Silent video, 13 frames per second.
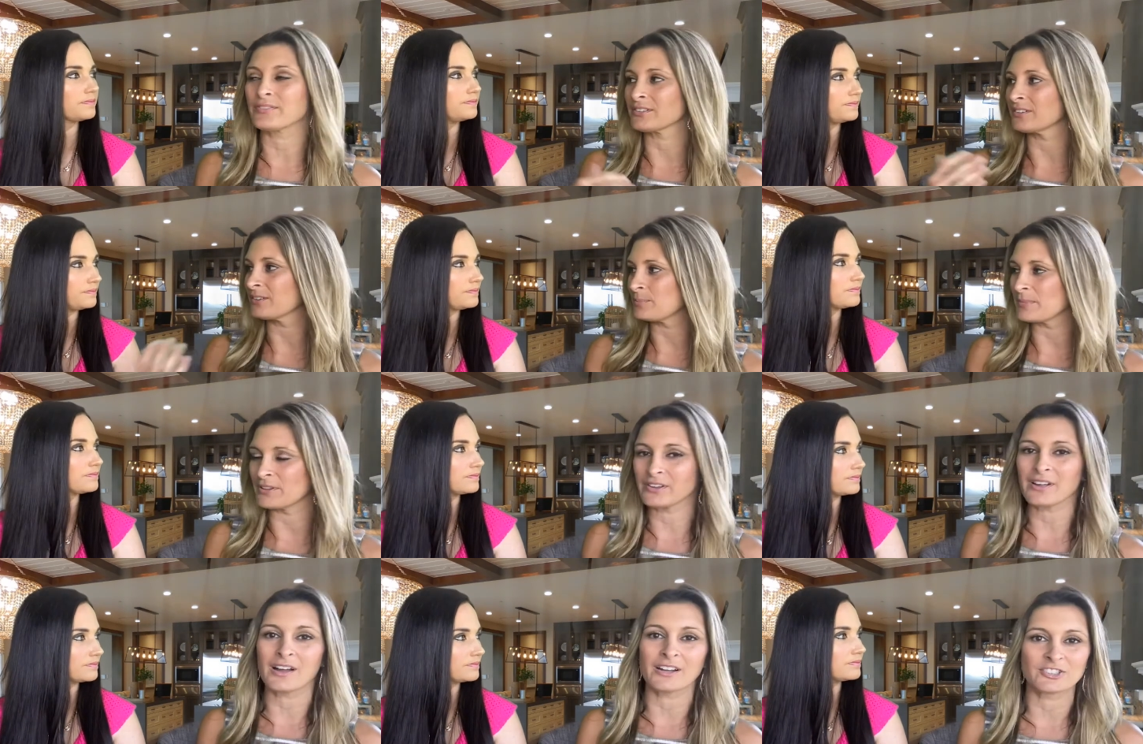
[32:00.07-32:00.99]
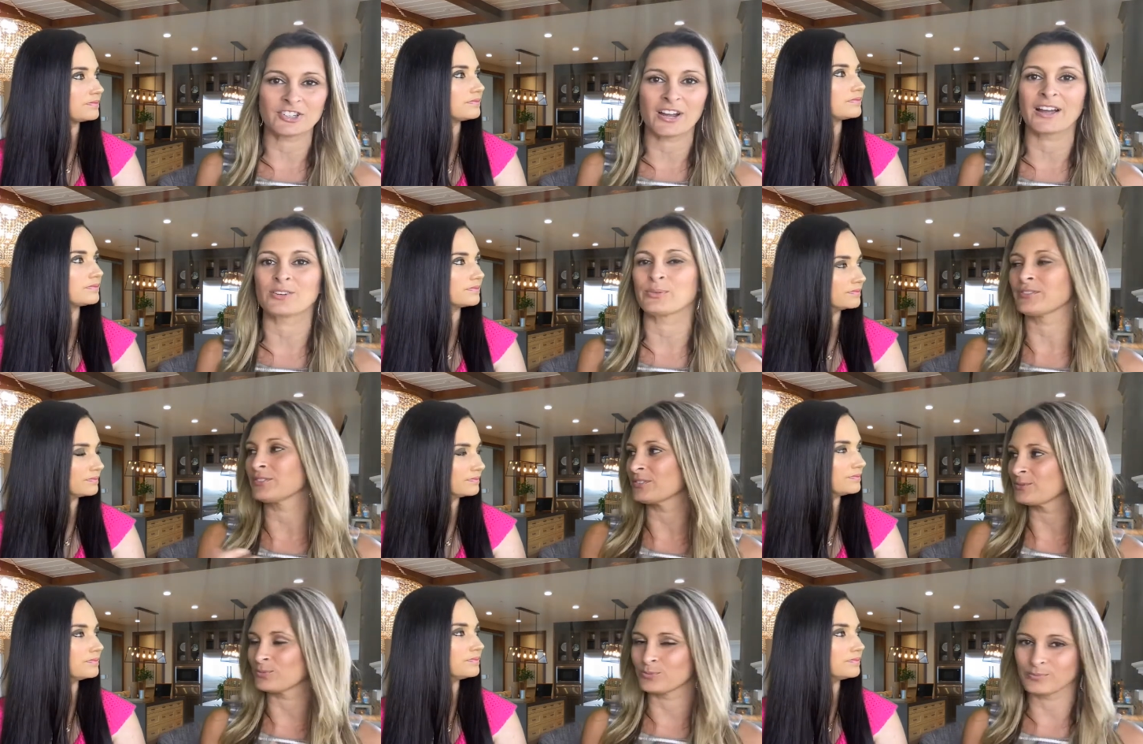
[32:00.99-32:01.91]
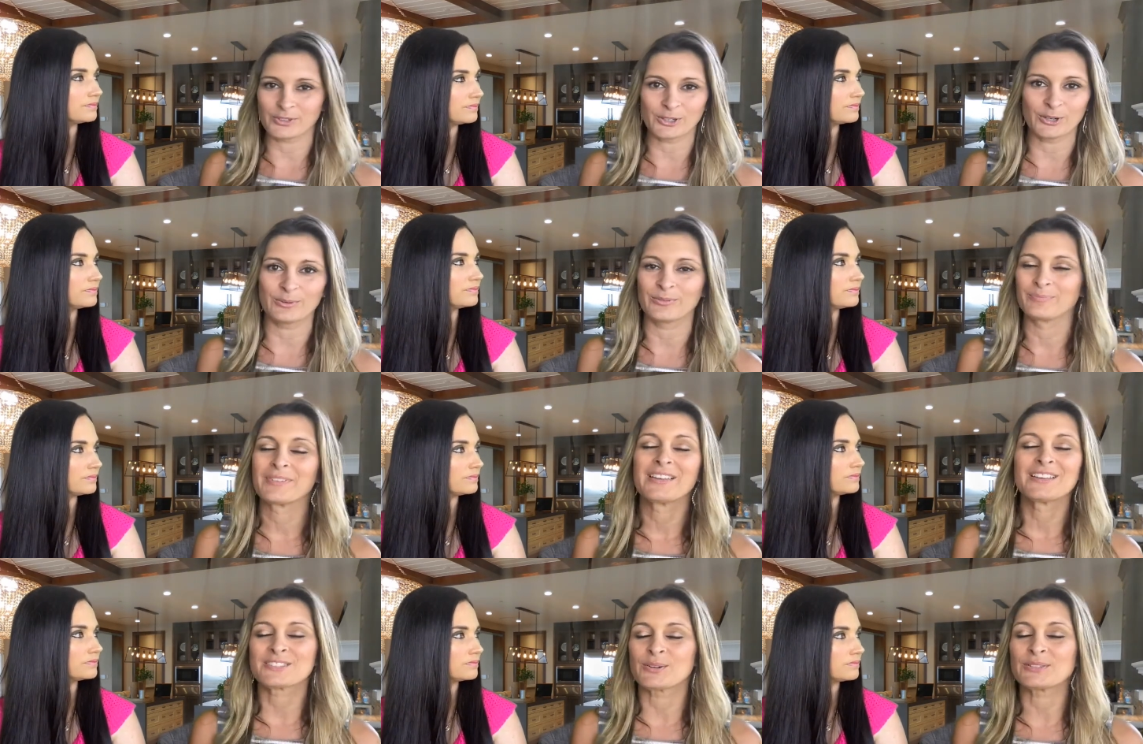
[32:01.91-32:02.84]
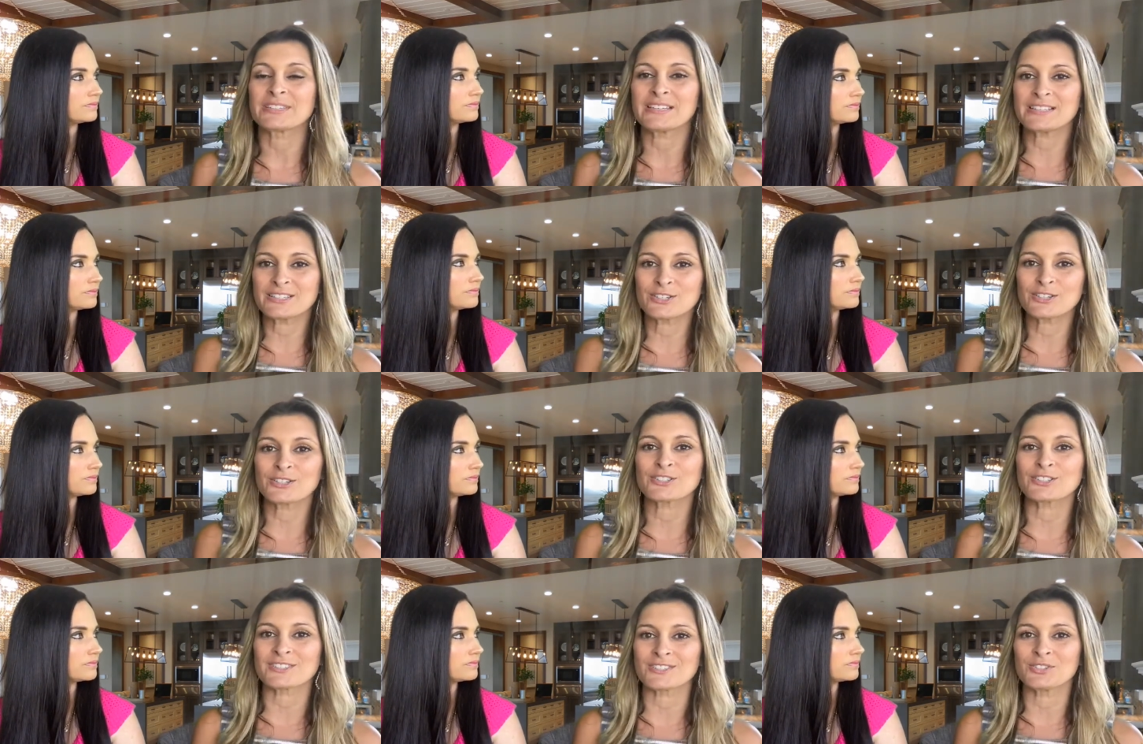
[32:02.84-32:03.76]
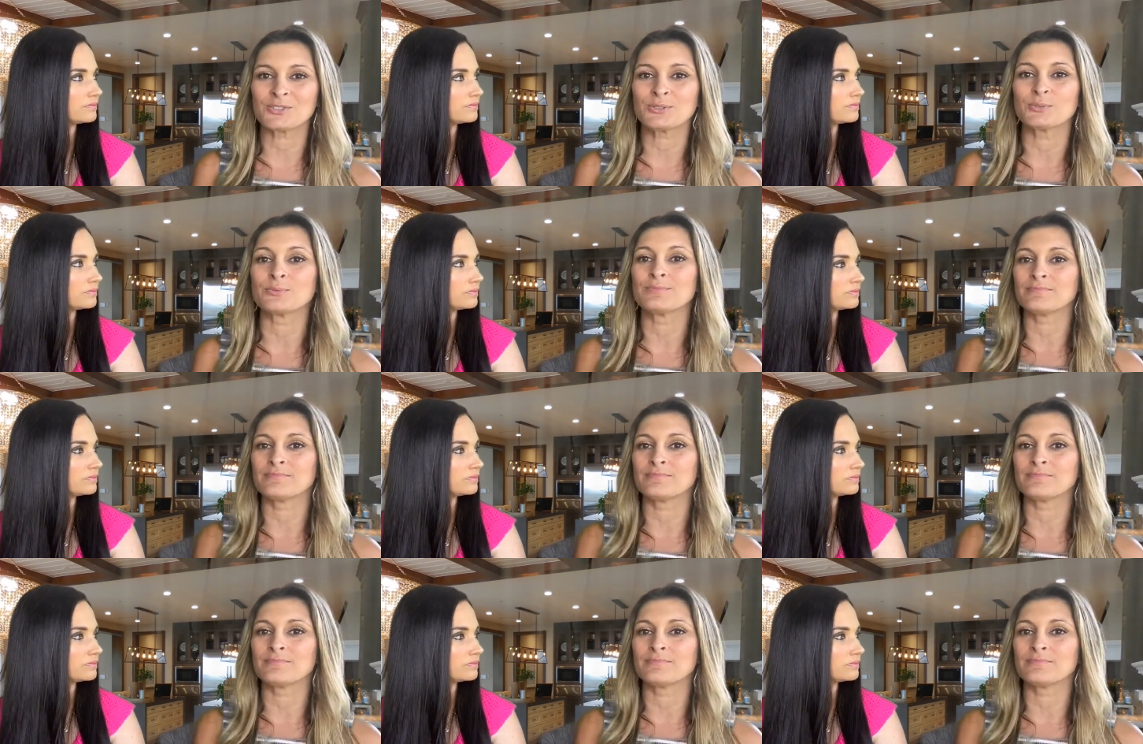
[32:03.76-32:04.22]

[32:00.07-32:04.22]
Speaker 1: to amend the contract. We have mm-hmm. to, you know, so it's easier just to